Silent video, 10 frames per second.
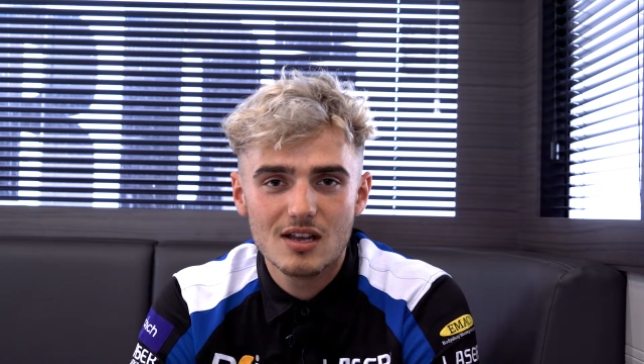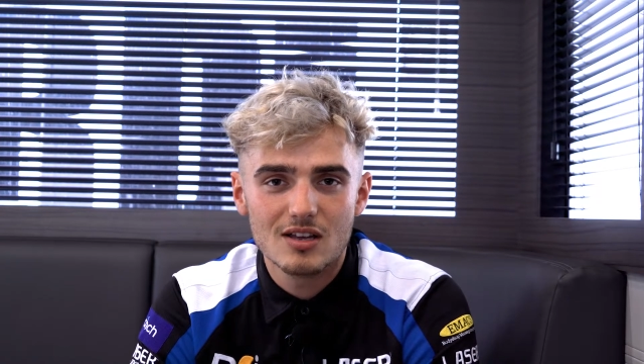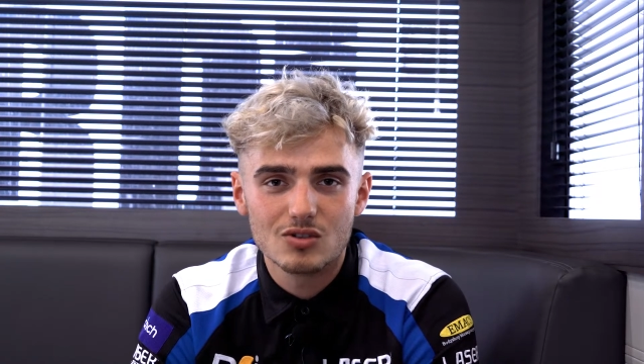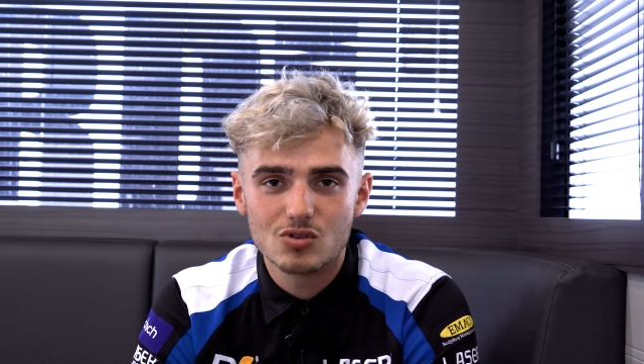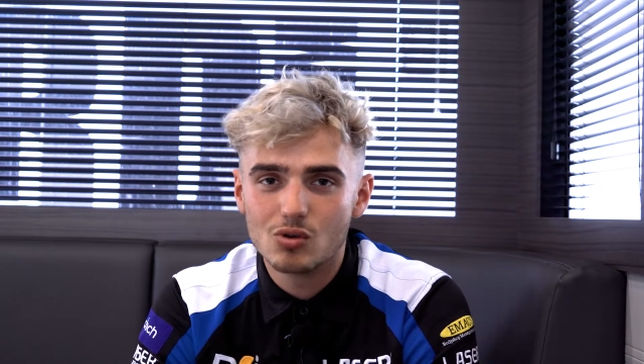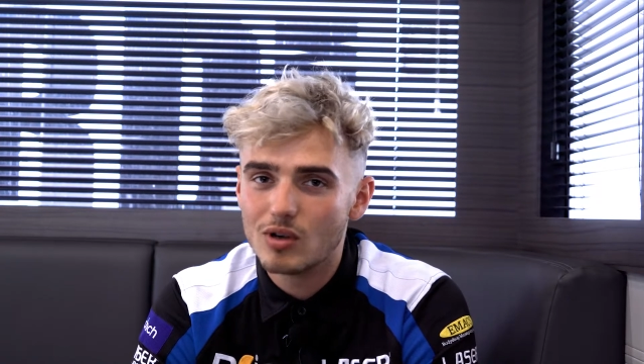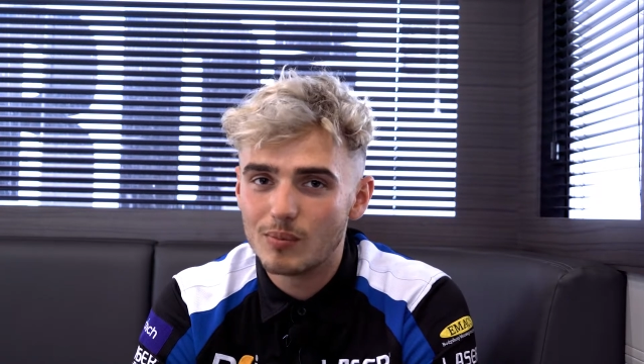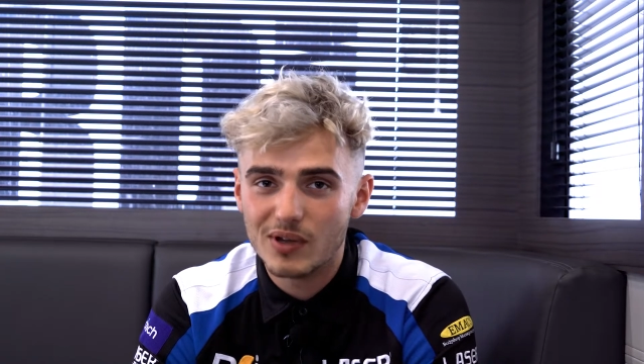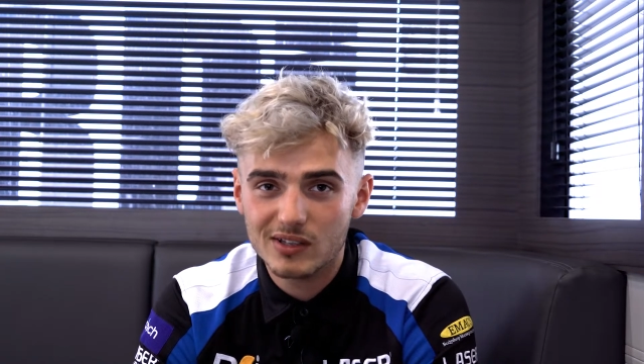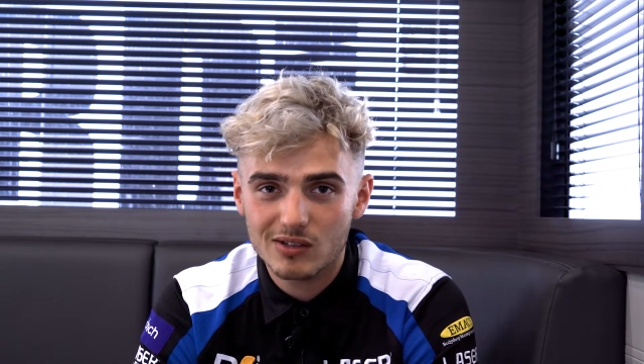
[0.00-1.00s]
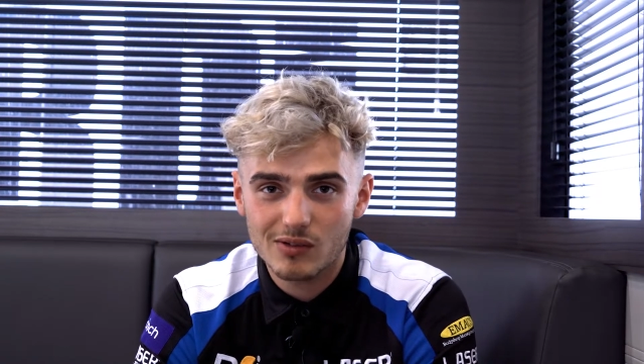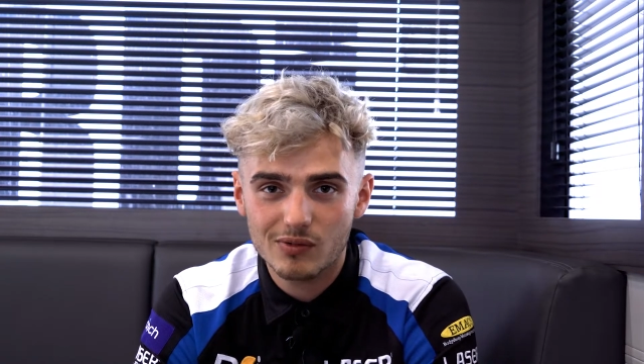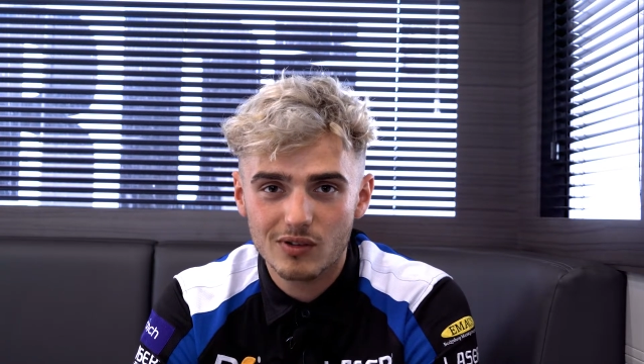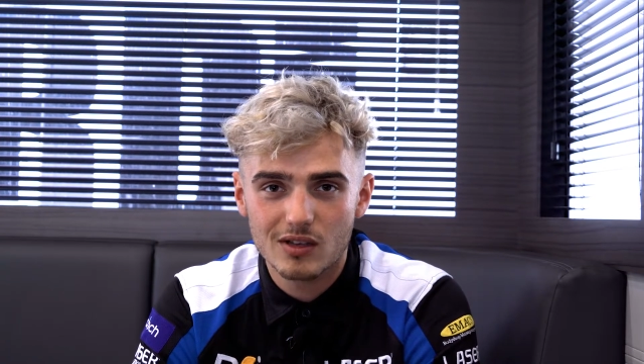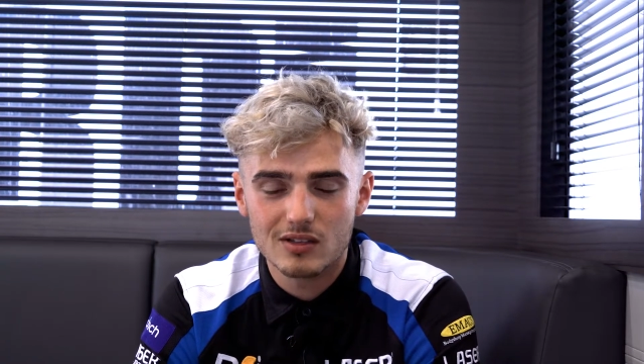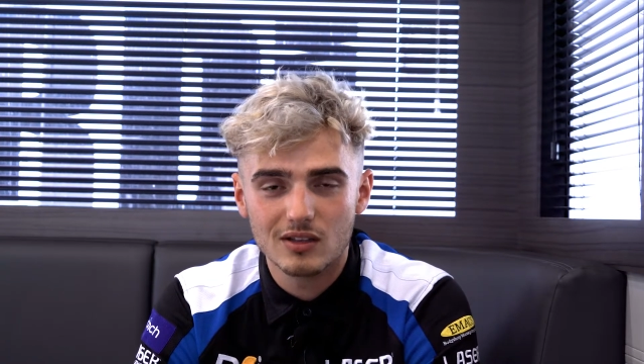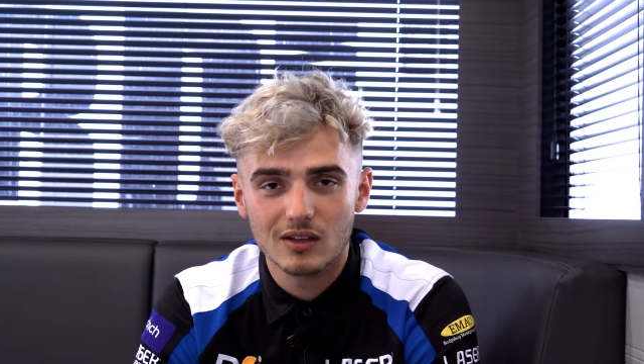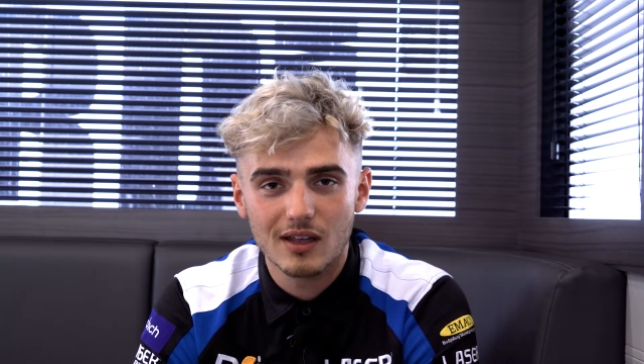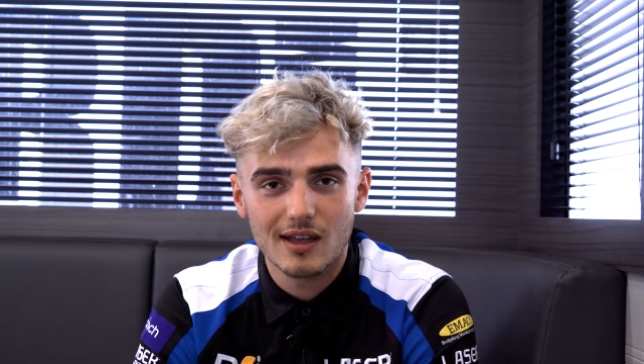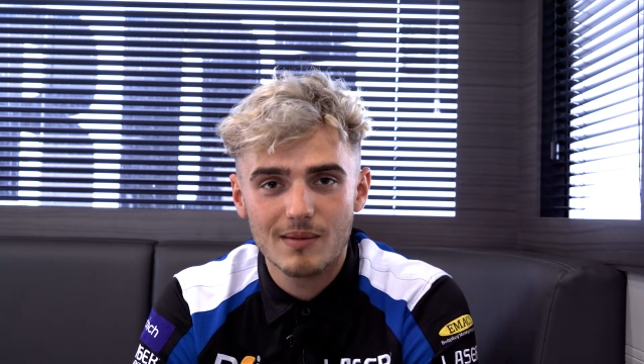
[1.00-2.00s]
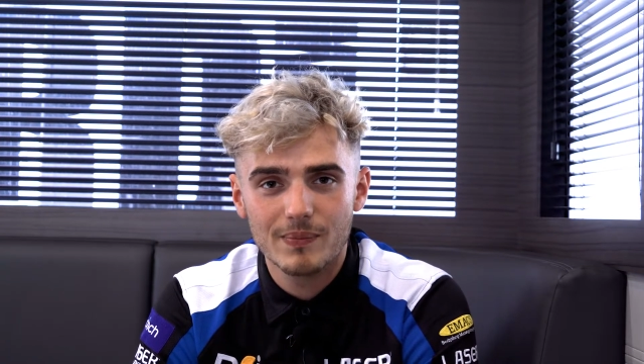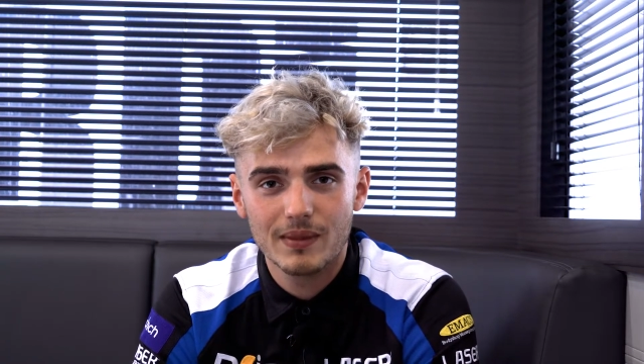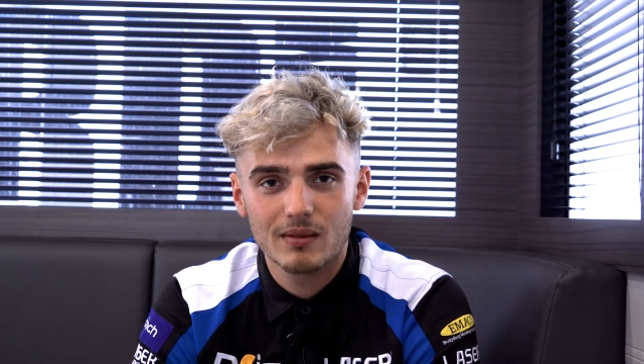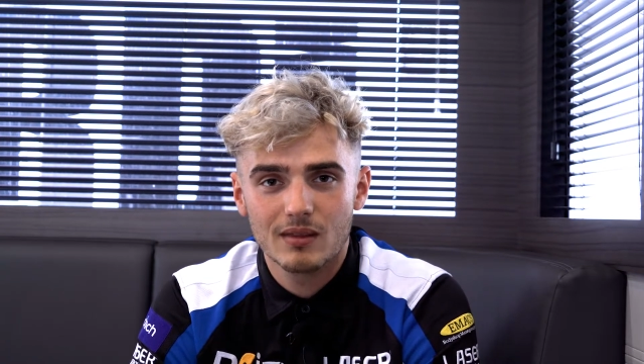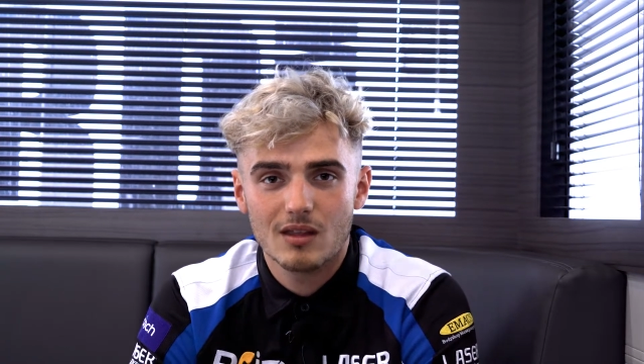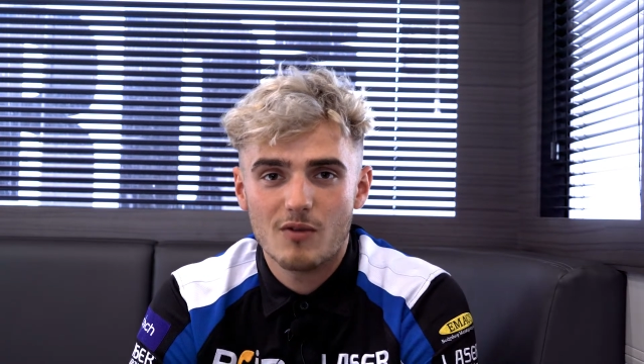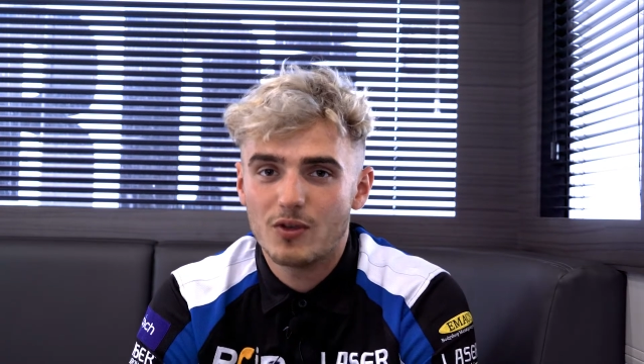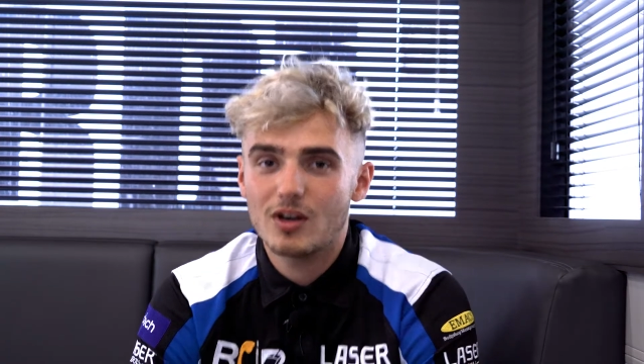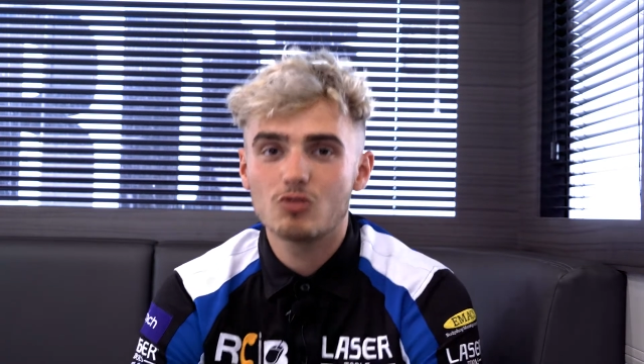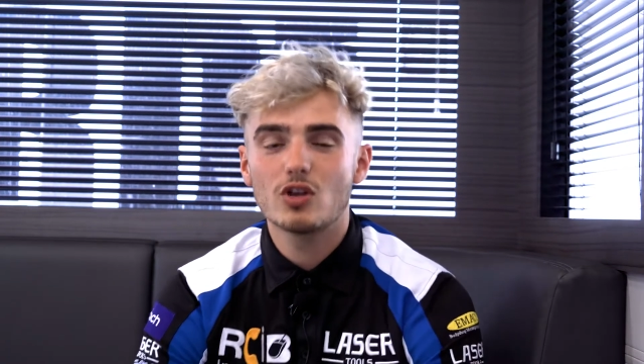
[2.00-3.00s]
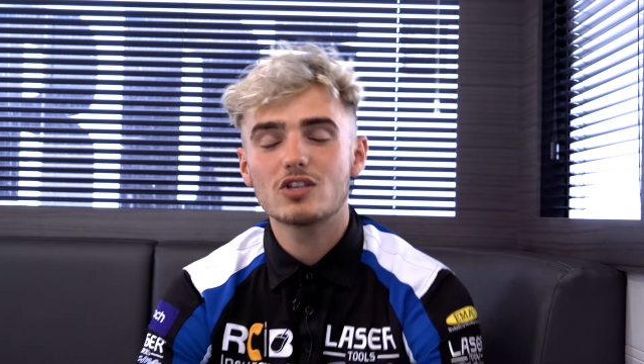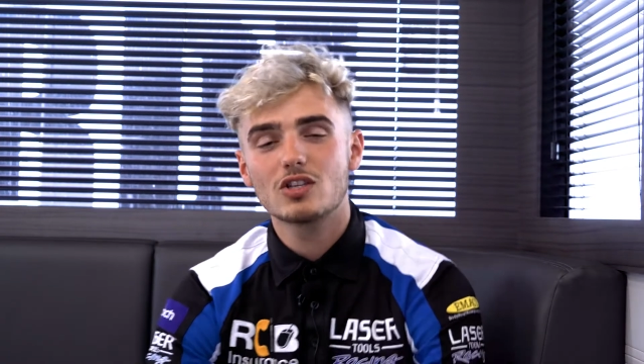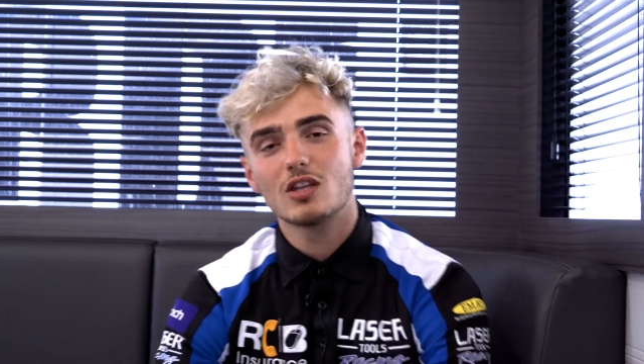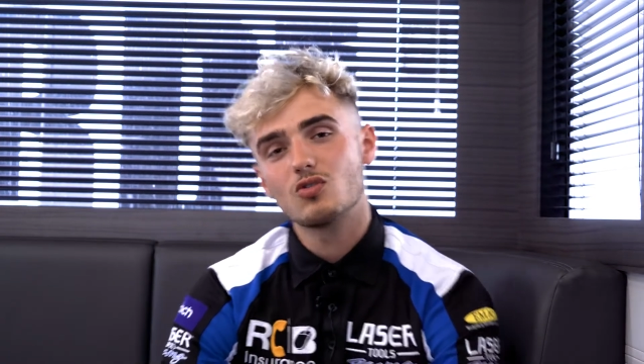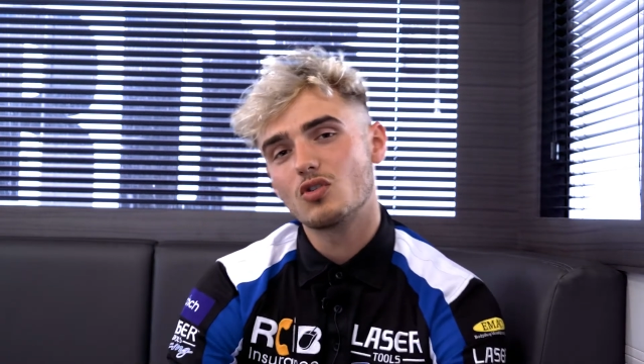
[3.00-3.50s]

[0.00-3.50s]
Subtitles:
It's so competitive, and if you're in racing in the